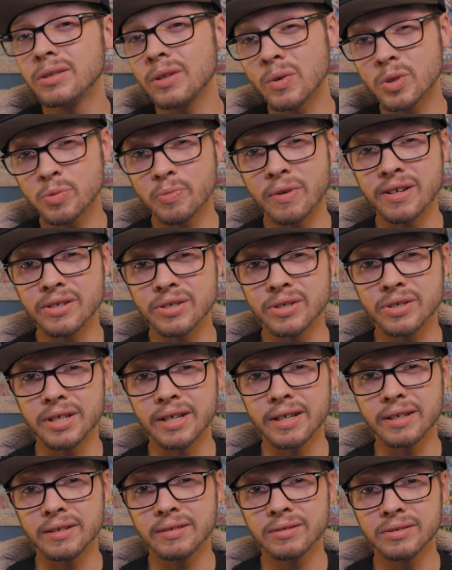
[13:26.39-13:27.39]
don't spray your
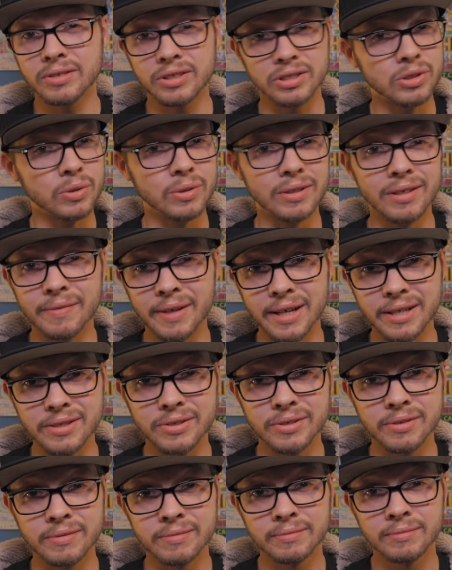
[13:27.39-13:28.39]
shit. Just do it in
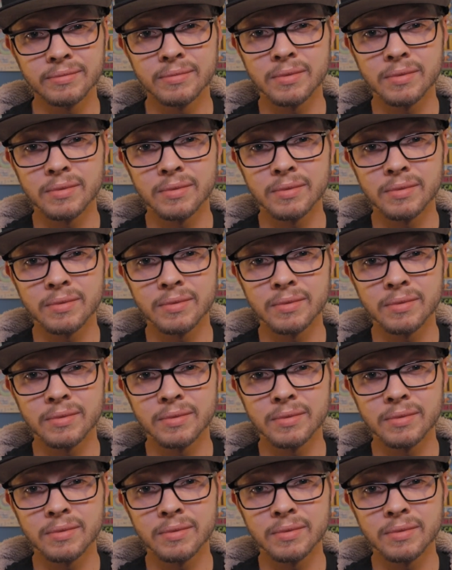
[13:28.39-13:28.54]
veg.